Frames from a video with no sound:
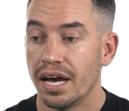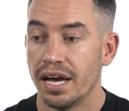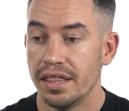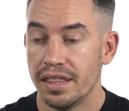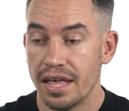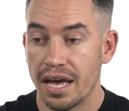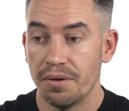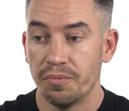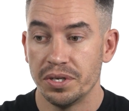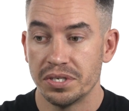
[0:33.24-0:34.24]
And
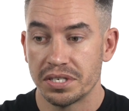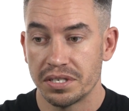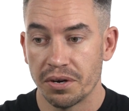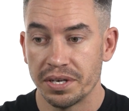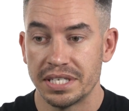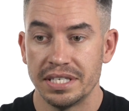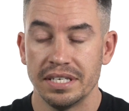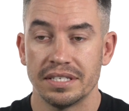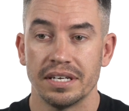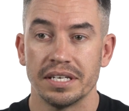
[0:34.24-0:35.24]
then we just go into
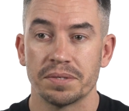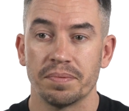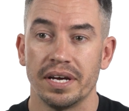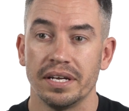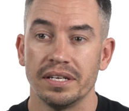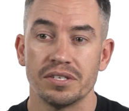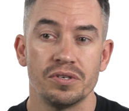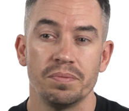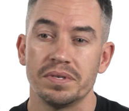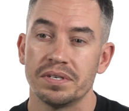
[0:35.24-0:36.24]
detail and explain in
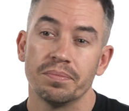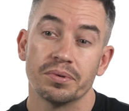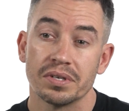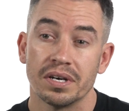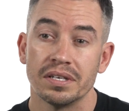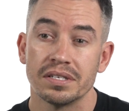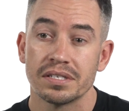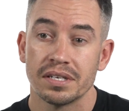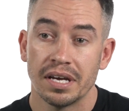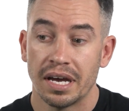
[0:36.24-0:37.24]
super simple
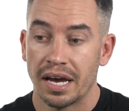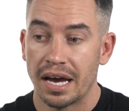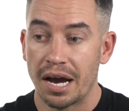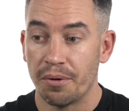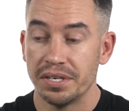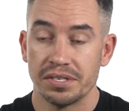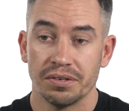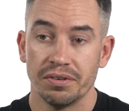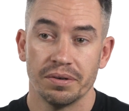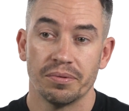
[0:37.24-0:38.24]
science how each
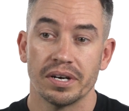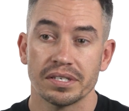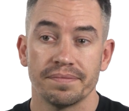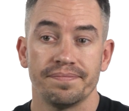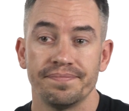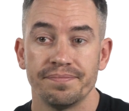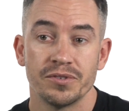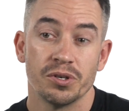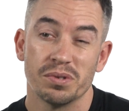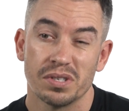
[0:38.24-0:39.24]
ingredient works.
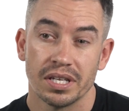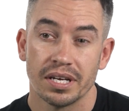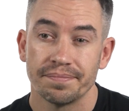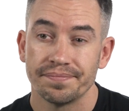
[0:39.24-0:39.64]
So it was like that.